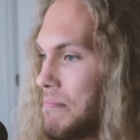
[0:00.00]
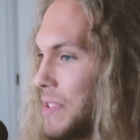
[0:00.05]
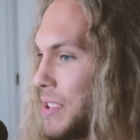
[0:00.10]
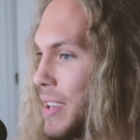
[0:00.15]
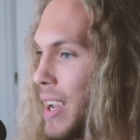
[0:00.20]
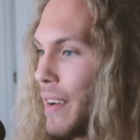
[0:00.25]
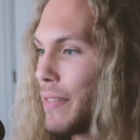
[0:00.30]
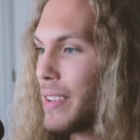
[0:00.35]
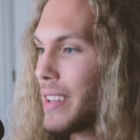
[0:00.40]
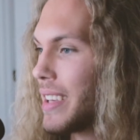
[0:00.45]

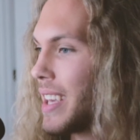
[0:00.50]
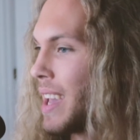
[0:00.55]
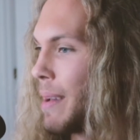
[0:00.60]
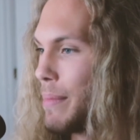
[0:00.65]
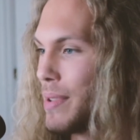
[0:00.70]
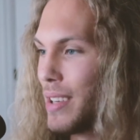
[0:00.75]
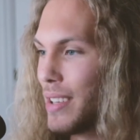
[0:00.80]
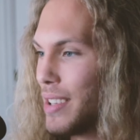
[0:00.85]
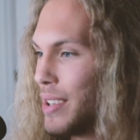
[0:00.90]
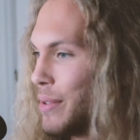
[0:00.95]
definitely can't
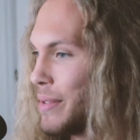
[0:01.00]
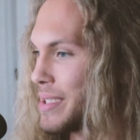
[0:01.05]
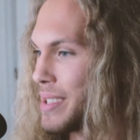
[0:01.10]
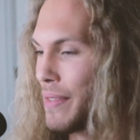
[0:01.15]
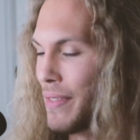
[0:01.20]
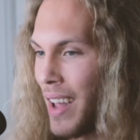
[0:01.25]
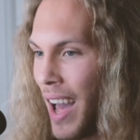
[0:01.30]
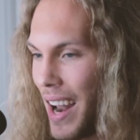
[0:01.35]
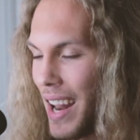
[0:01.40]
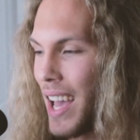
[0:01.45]
be accused of
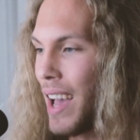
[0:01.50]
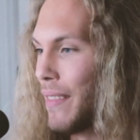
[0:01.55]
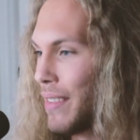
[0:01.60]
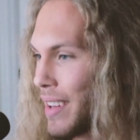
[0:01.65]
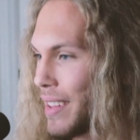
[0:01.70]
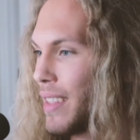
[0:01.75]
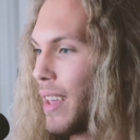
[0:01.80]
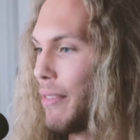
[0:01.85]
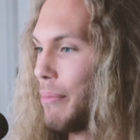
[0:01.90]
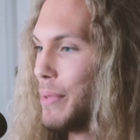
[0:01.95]
not having
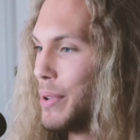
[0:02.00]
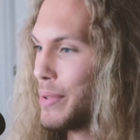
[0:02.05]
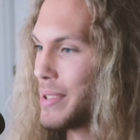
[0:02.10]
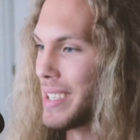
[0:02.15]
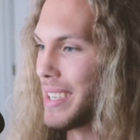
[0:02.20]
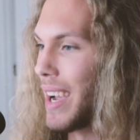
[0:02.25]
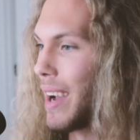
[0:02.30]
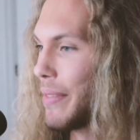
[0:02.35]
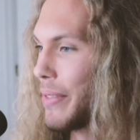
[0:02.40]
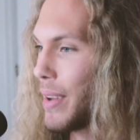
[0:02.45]
enough music out